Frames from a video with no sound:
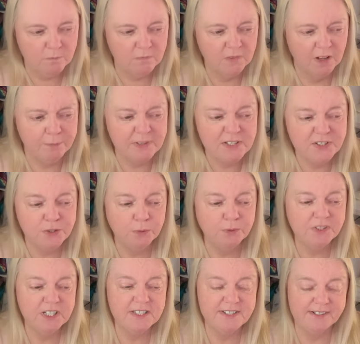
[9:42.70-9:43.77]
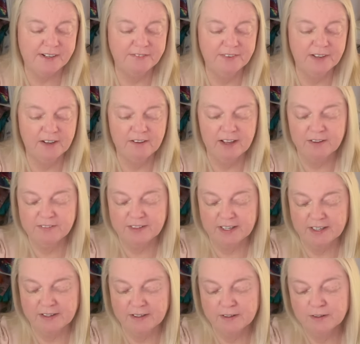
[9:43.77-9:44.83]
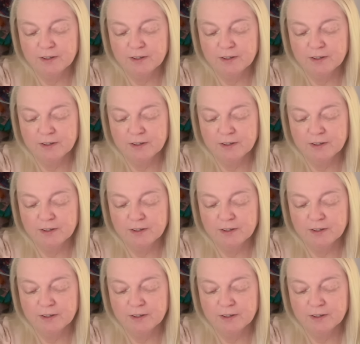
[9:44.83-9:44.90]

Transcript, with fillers: I've been sorting stuff out out there.